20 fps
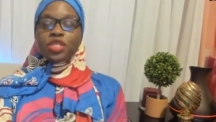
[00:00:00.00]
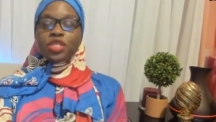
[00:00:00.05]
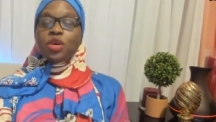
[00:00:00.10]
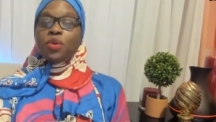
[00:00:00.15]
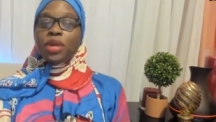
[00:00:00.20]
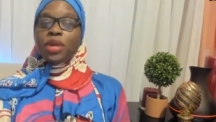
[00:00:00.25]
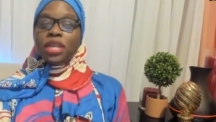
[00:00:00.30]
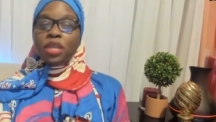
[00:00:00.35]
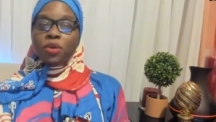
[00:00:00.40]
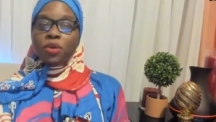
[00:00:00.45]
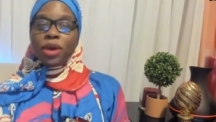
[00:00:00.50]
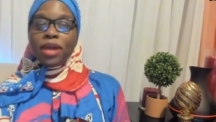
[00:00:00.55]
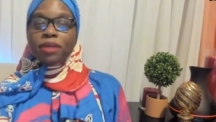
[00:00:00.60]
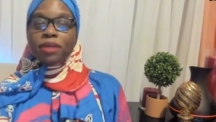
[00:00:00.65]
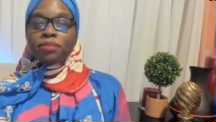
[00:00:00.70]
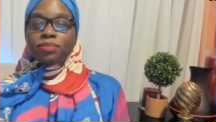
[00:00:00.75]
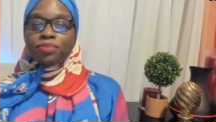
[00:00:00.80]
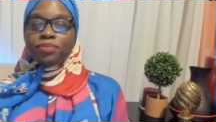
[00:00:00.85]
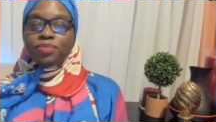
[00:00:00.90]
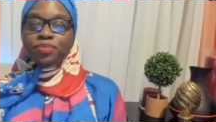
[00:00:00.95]
So
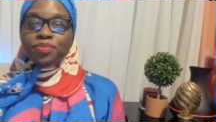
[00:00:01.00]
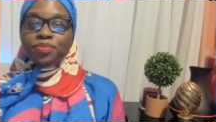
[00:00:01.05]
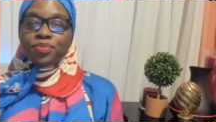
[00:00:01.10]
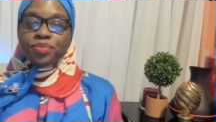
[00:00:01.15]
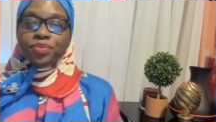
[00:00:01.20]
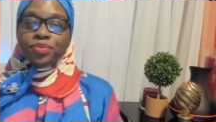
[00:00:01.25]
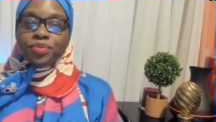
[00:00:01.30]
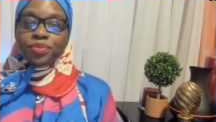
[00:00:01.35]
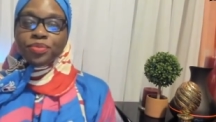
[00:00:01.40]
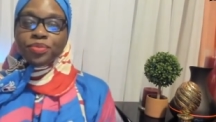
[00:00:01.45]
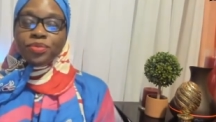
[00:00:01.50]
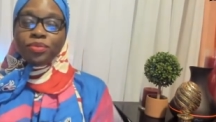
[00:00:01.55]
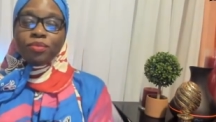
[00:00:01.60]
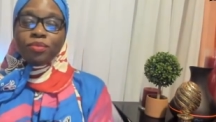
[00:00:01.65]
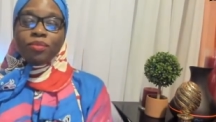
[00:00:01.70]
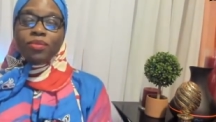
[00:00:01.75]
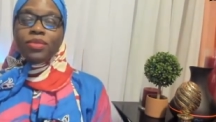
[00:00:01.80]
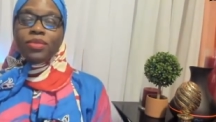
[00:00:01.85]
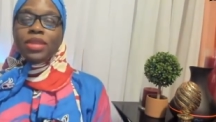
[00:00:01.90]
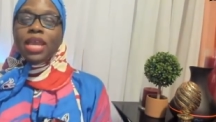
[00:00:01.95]
anyway,
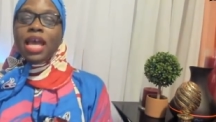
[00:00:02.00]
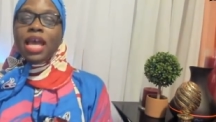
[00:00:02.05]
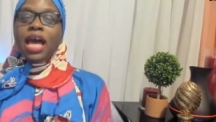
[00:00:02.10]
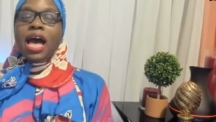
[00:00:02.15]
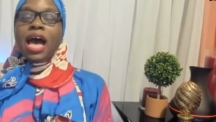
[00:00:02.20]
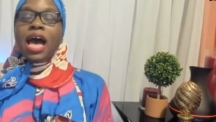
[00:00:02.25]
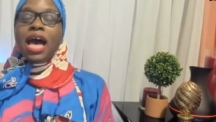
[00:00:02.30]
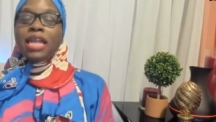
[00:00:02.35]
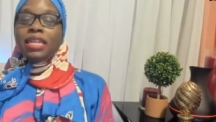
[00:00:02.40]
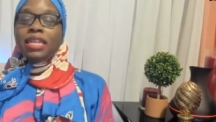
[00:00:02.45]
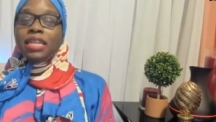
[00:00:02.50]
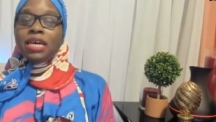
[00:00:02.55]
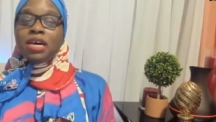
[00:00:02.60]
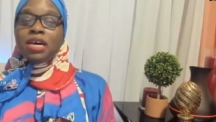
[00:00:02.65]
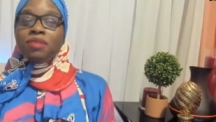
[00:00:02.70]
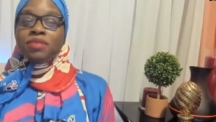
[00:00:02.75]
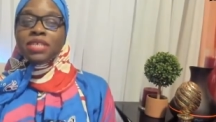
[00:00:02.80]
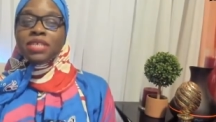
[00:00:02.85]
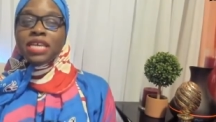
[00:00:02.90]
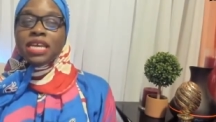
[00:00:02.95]
I
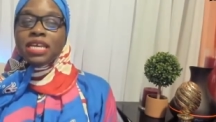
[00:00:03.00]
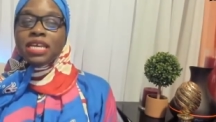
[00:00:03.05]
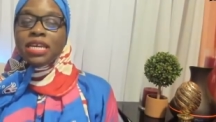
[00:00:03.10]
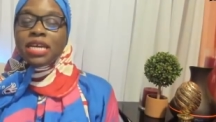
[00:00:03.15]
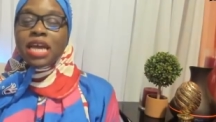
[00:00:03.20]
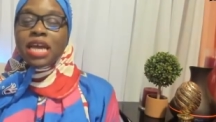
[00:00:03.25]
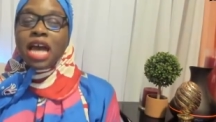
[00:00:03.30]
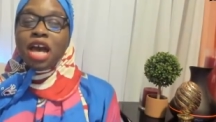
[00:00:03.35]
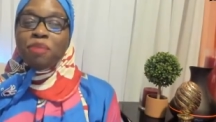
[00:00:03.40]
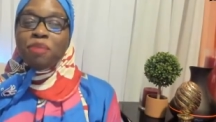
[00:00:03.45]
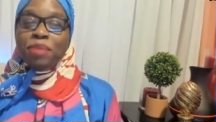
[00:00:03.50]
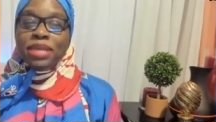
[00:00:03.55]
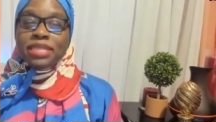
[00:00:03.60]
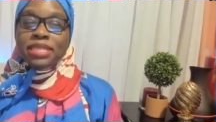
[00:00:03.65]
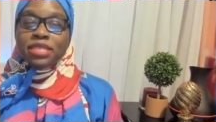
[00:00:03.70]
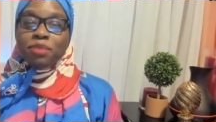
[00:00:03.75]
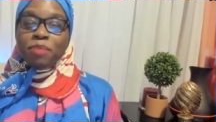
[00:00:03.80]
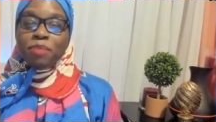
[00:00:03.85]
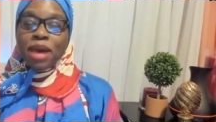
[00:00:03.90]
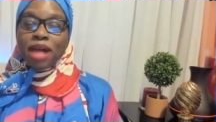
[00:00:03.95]
love to hear your
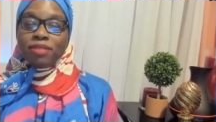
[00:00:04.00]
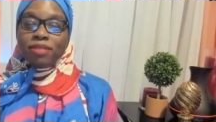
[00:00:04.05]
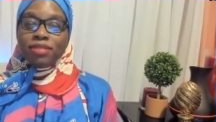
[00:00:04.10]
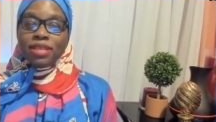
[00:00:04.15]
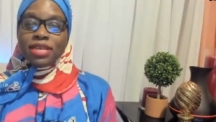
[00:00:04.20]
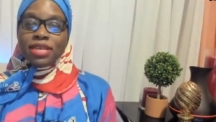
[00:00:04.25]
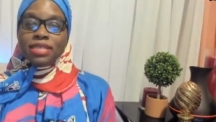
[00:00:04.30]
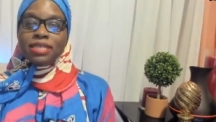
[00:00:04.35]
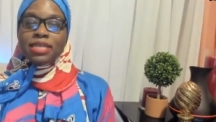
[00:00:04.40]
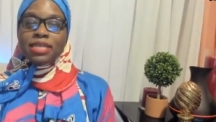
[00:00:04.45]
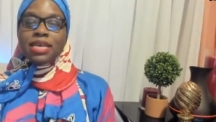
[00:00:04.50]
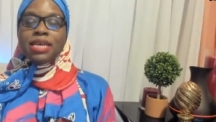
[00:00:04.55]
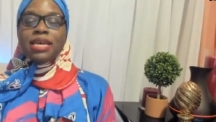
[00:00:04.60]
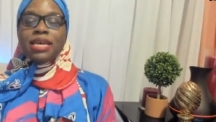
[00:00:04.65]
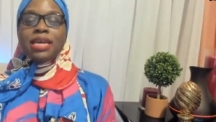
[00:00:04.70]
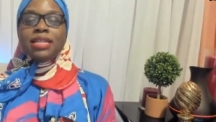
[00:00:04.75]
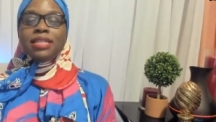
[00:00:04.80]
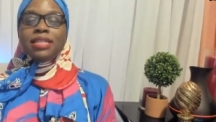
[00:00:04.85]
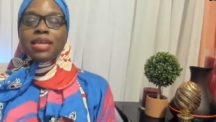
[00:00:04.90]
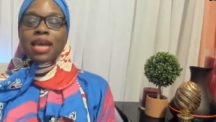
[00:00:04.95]
comments about this
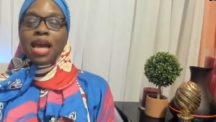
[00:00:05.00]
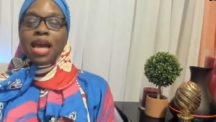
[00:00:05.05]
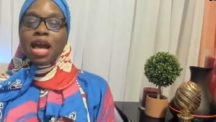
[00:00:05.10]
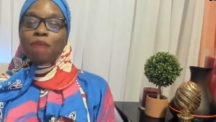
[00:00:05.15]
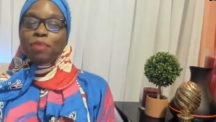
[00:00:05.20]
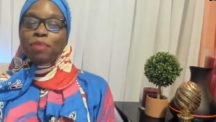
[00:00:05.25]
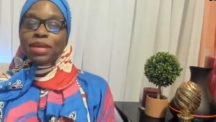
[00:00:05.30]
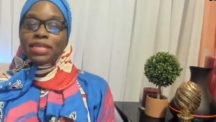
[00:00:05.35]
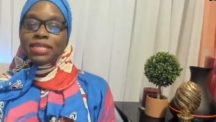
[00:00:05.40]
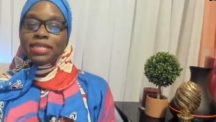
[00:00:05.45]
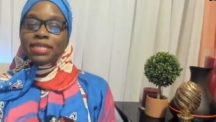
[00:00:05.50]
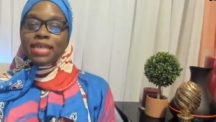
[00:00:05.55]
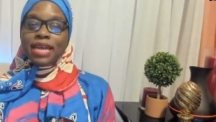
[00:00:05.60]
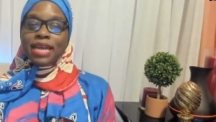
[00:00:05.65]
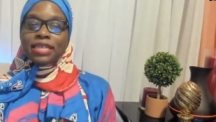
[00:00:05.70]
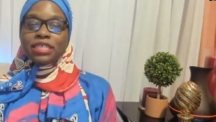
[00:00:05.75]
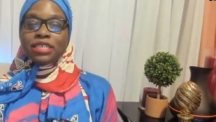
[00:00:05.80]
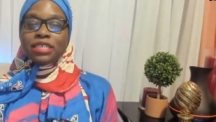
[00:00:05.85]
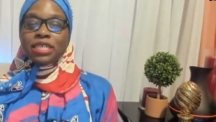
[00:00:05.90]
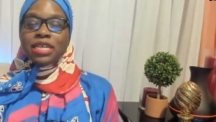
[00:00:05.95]
in the comment
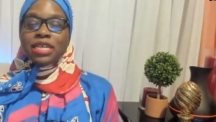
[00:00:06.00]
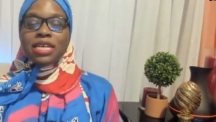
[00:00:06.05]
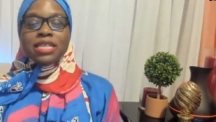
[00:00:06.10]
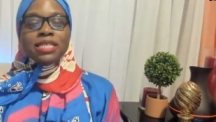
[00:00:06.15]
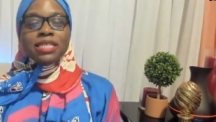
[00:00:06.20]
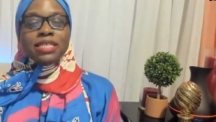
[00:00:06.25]
section.